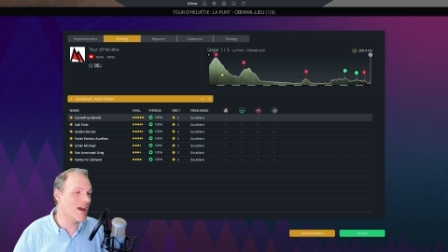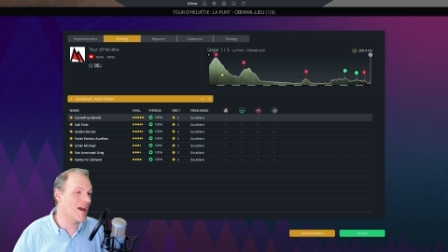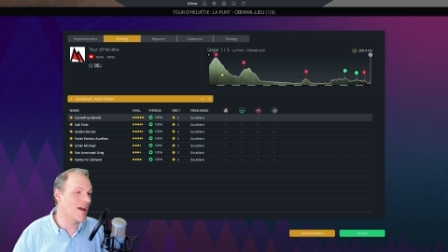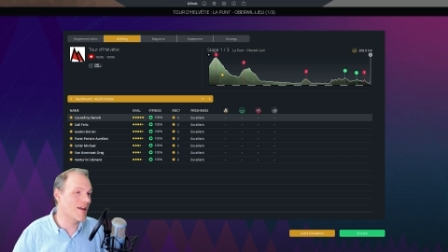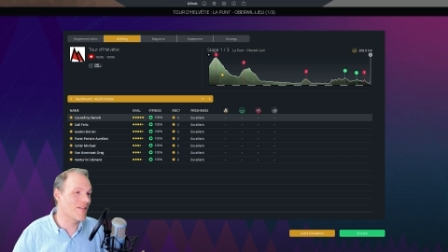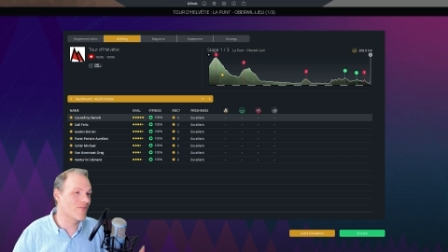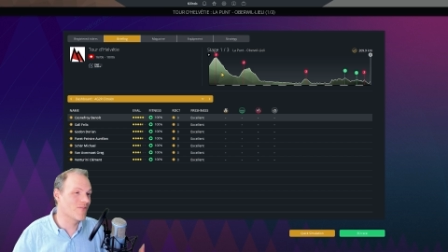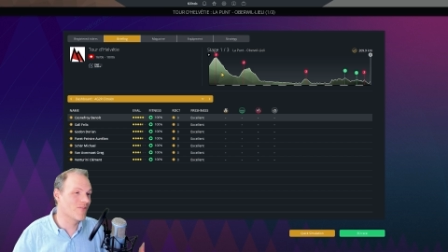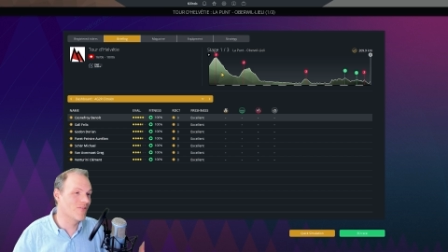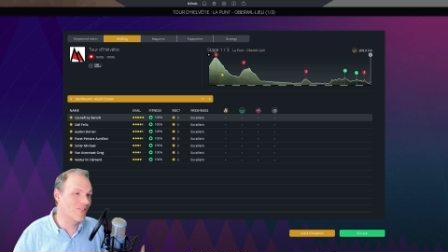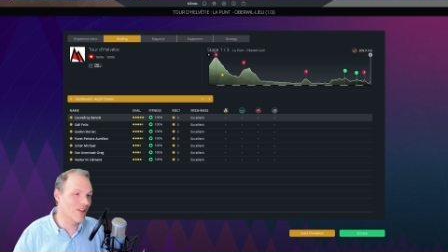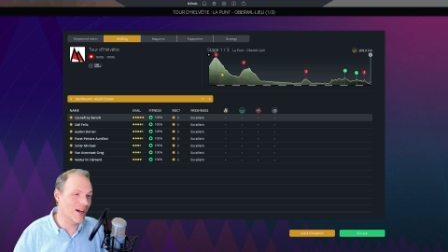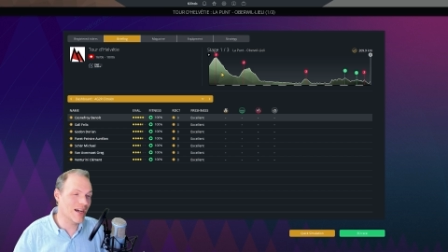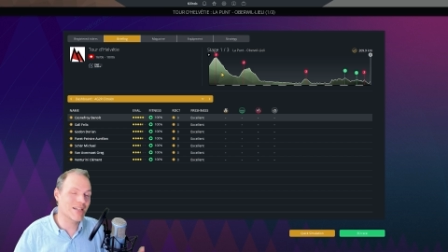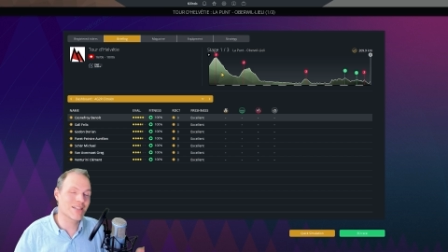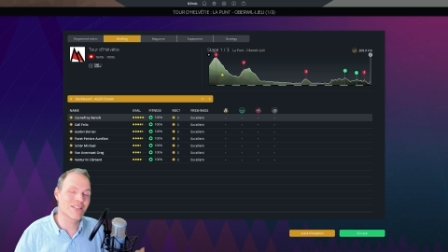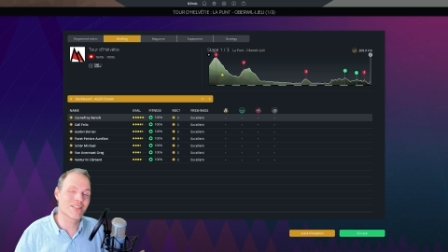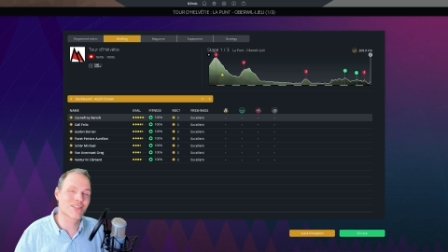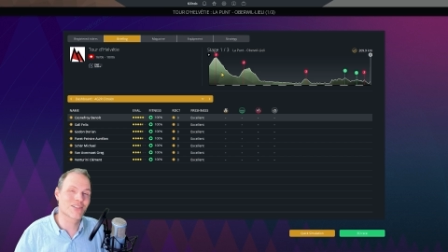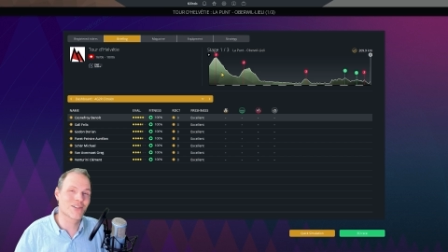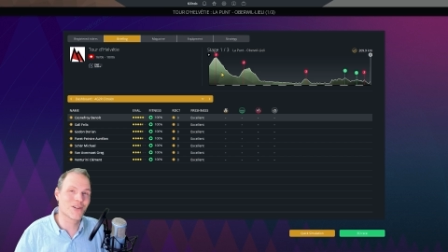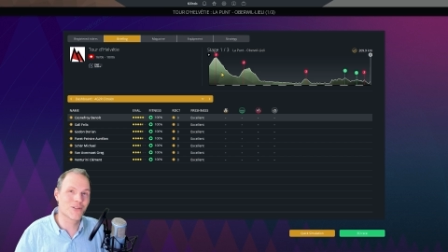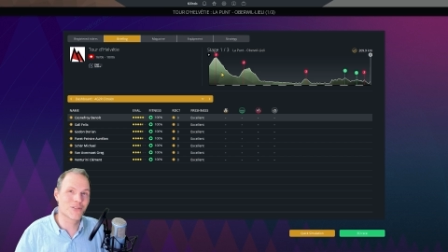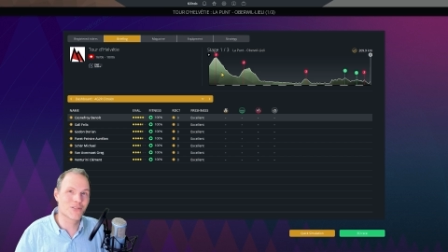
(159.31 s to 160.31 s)
and that
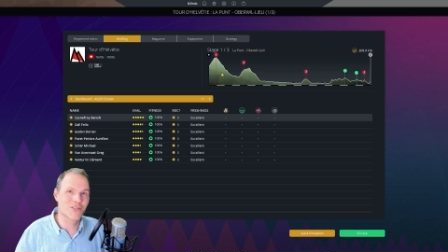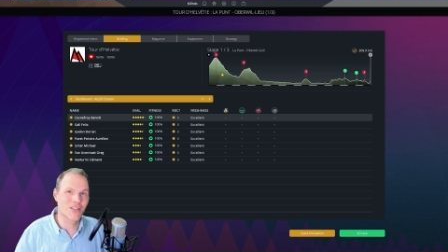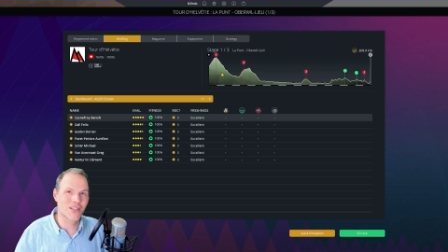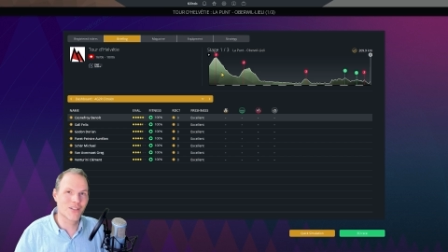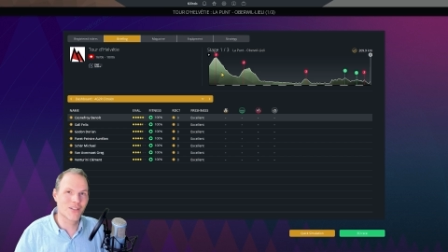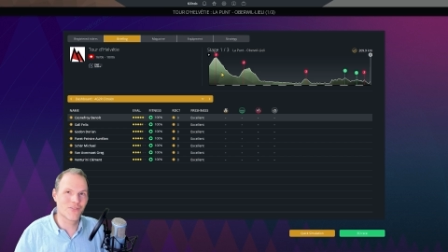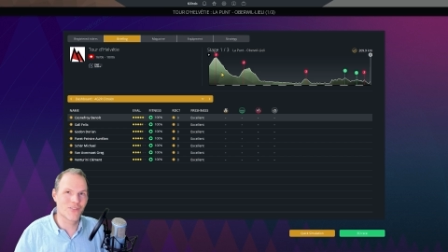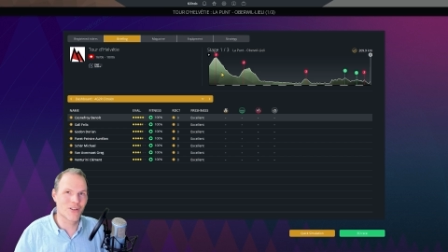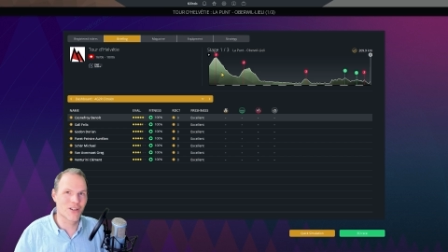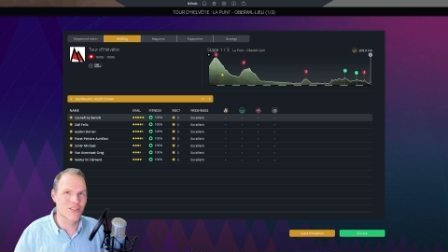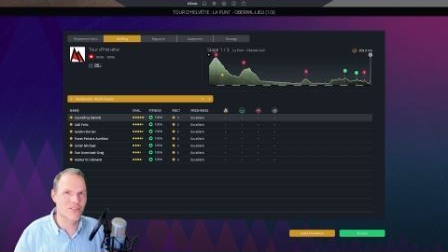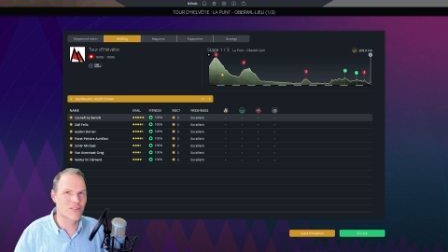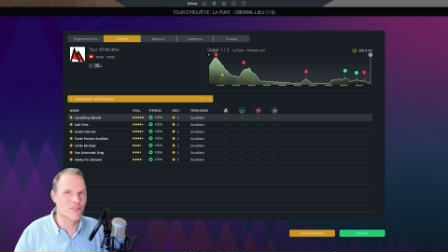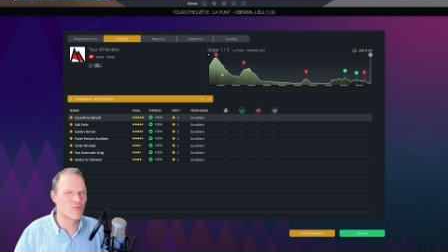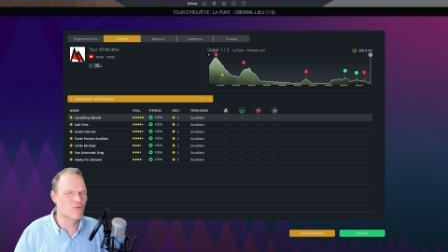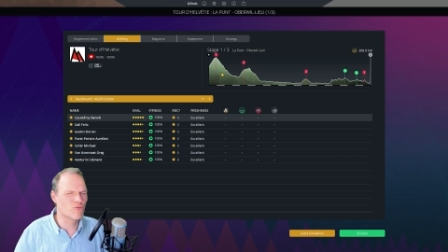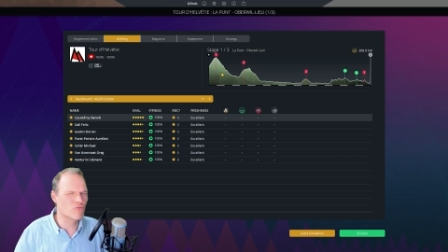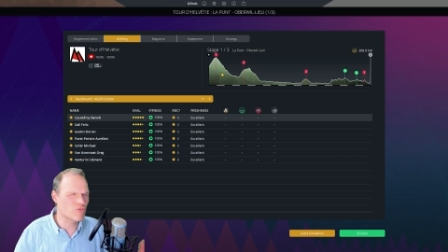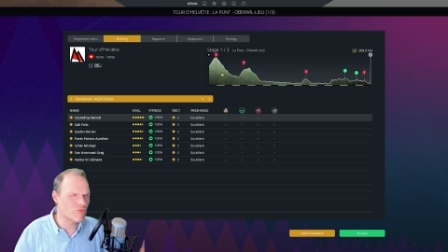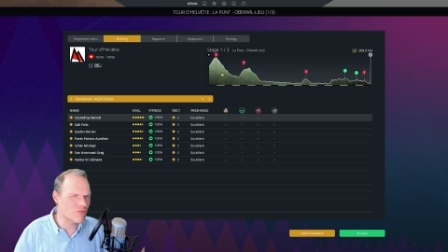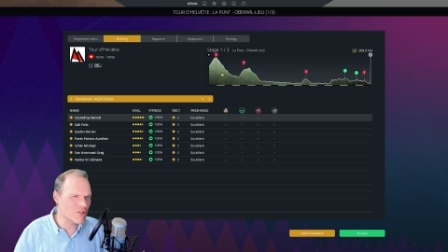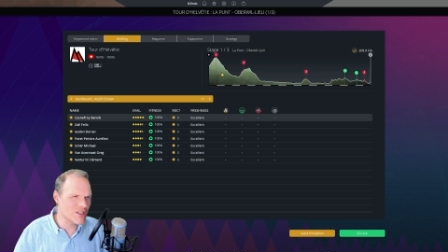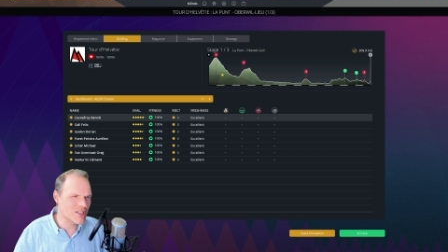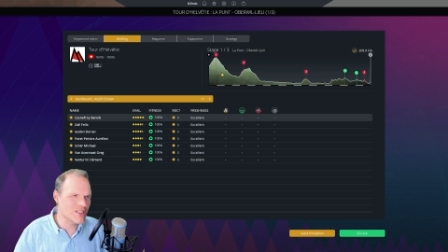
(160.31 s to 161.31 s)
is going to give us
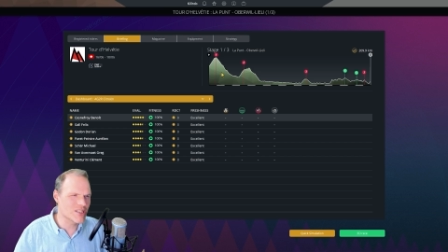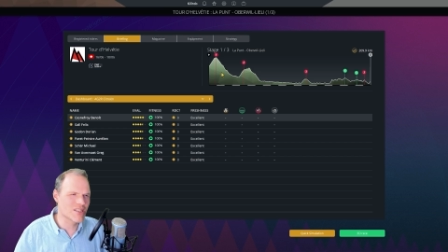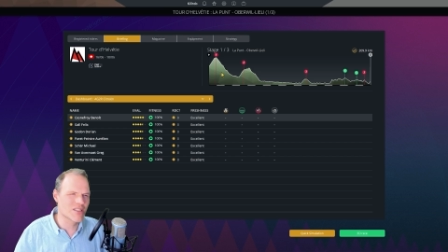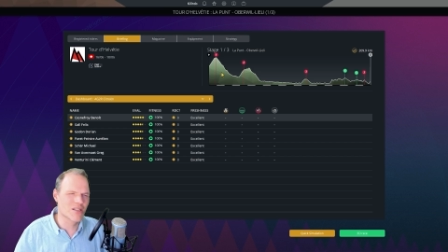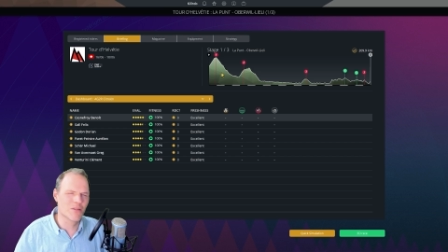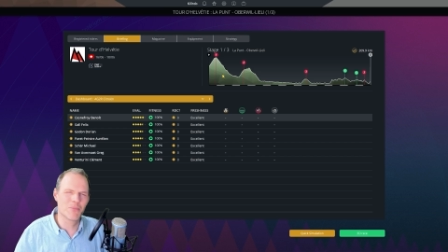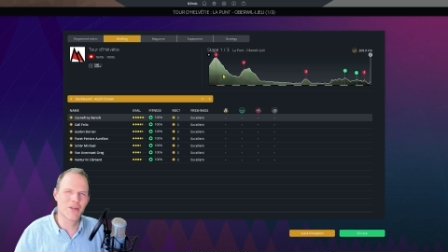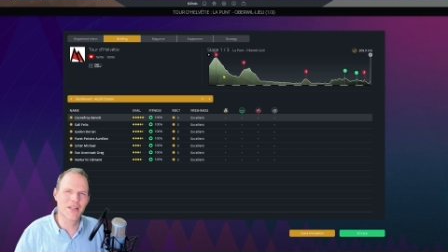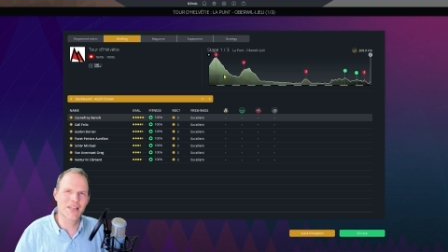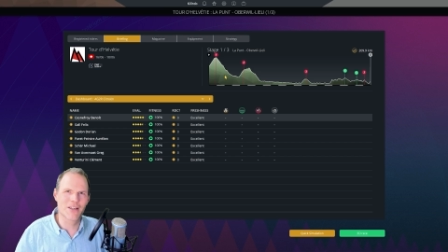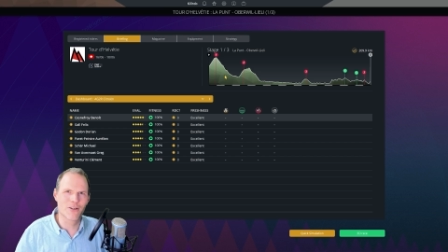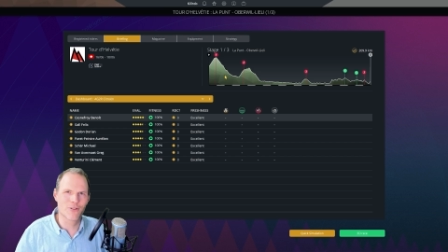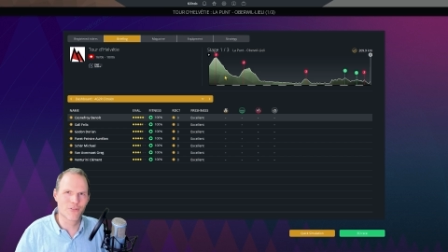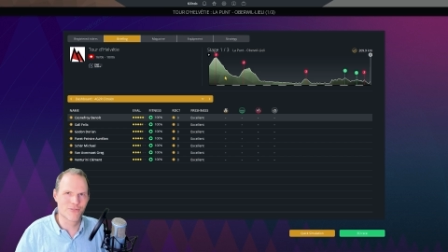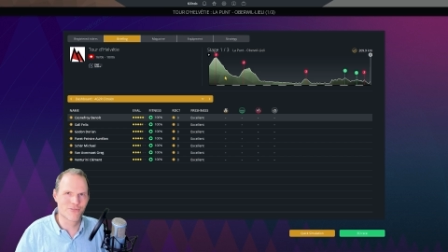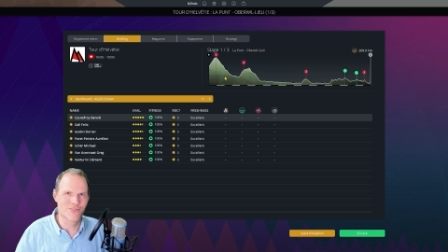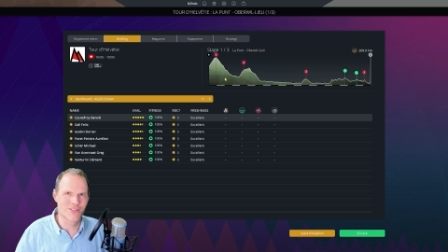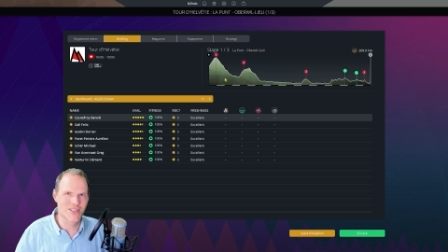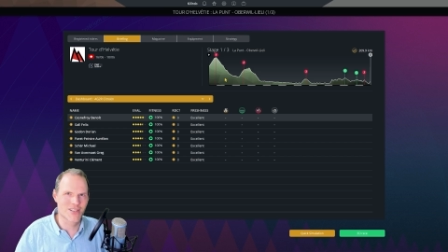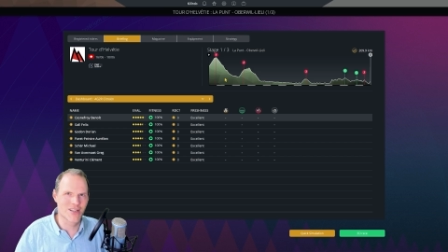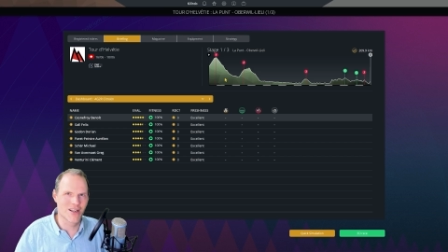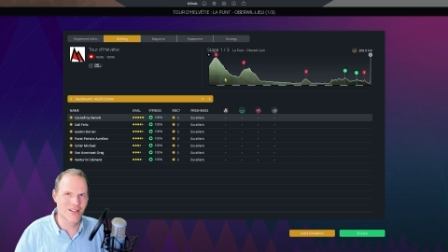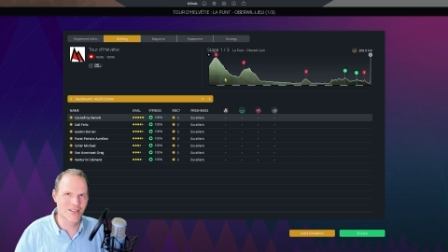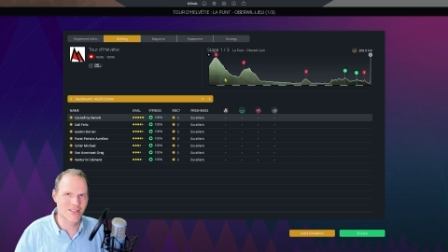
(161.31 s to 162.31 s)
reasonably good
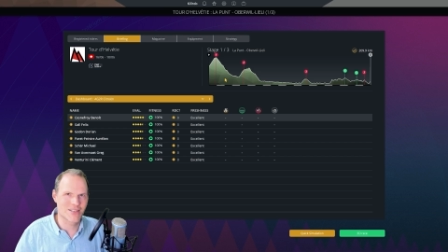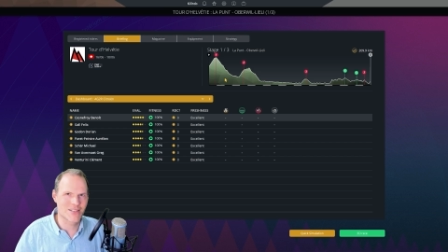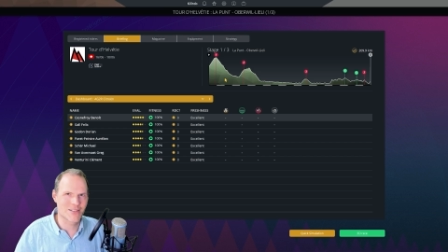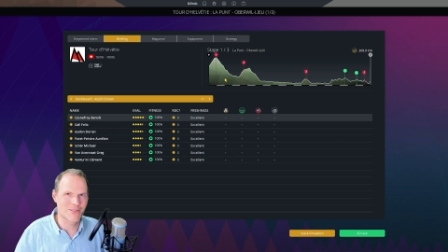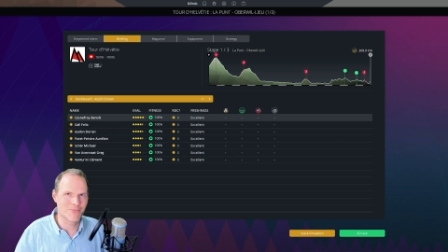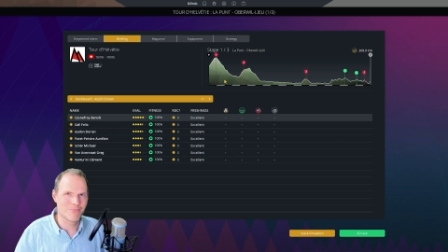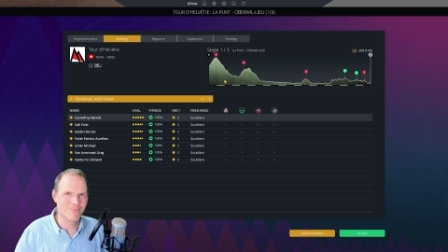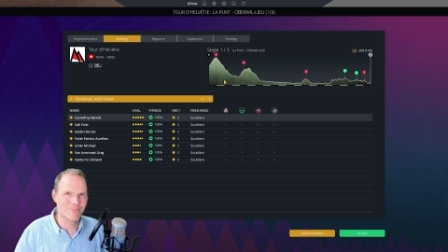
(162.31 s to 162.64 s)
results.